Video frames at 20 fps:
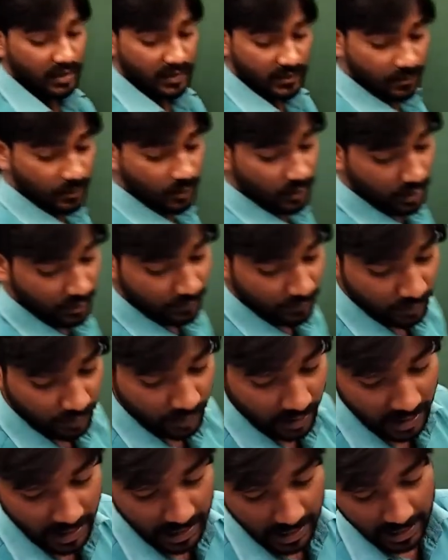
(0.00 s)
this
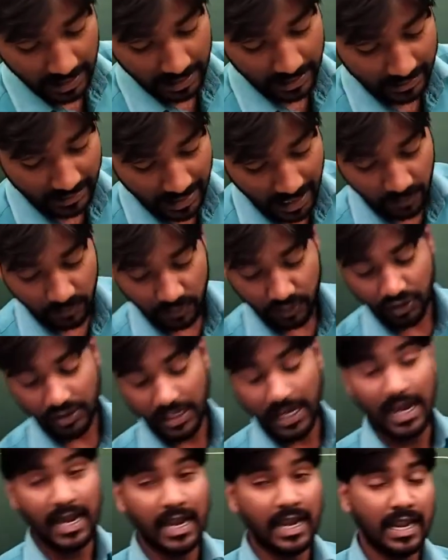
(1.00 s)
beautiful town
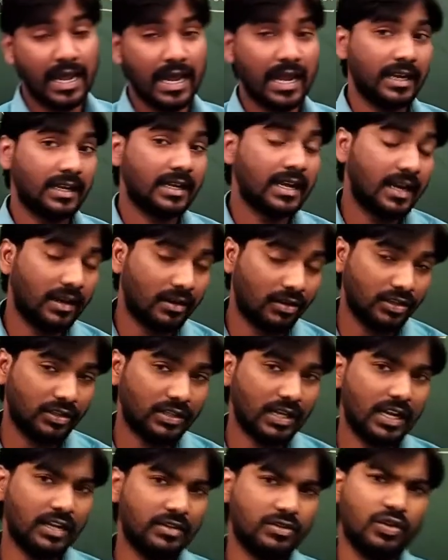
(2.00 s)
child and country
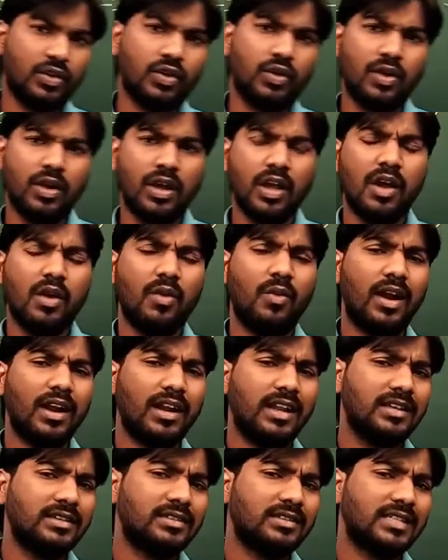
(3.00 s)
child. So
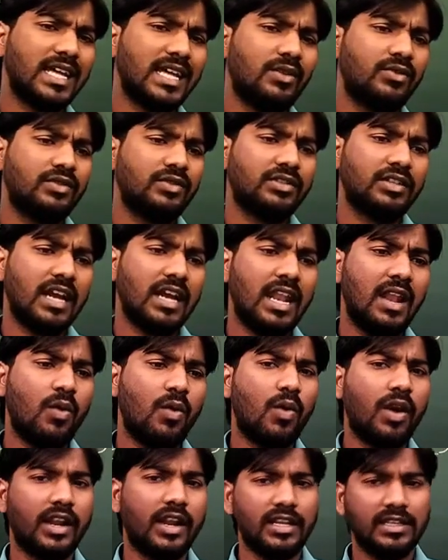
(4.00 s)
what is town child,
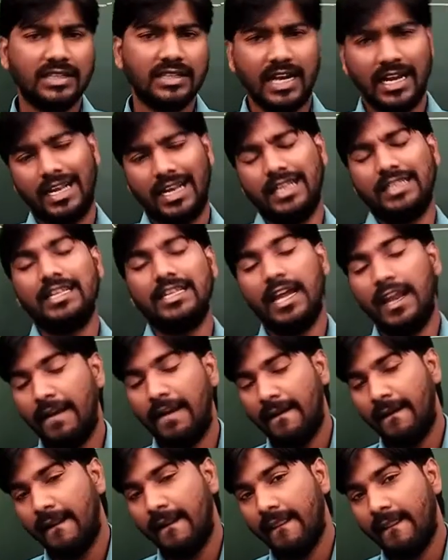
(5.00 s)
what is country child?
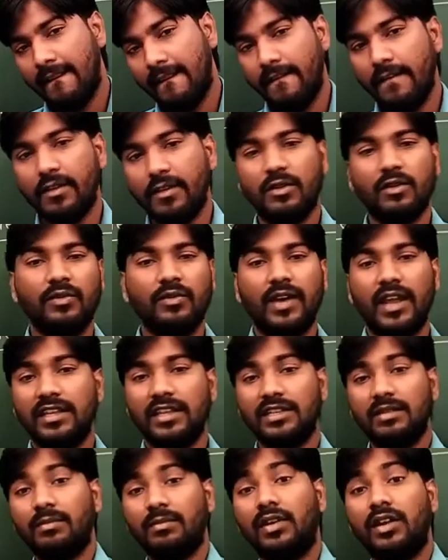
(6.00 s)
So very
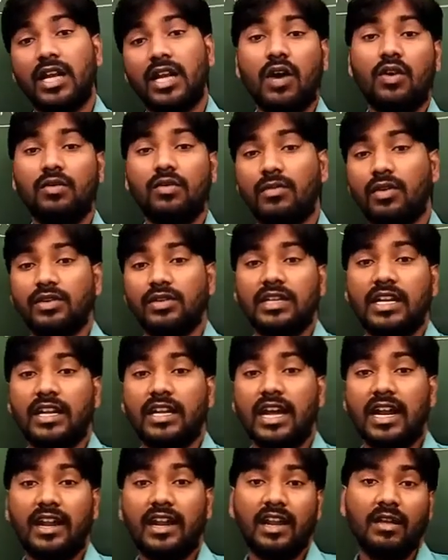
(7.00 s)
simple, town mouse and
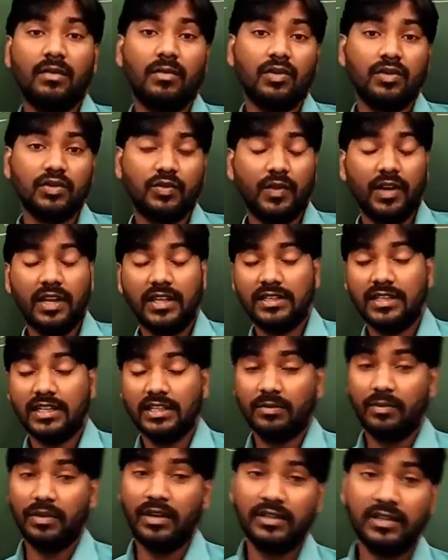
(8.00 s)
country mouse we
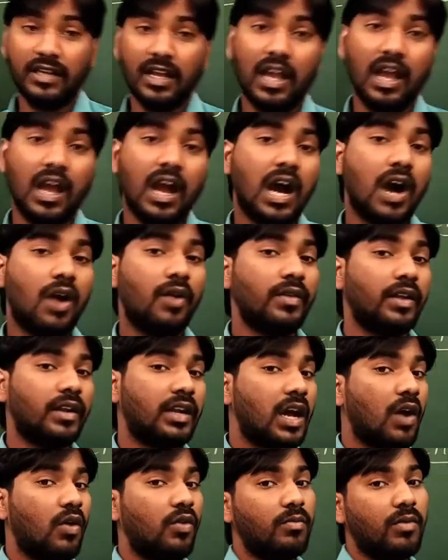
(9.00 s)
discuss means how the
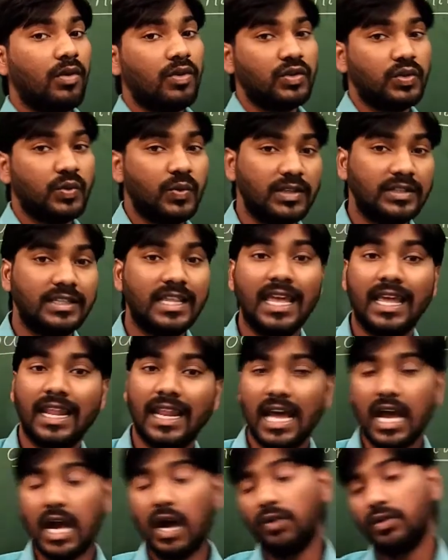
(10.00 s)
town mouse was
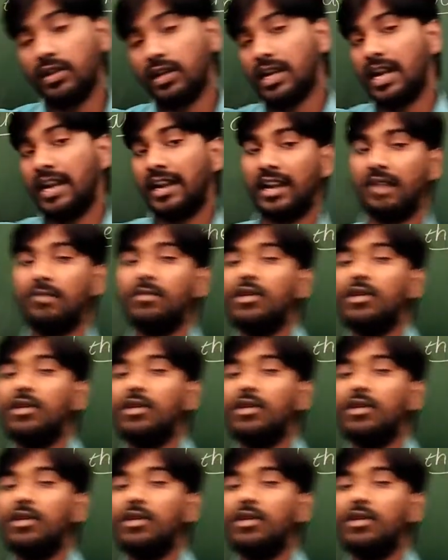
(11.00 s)
there, how the country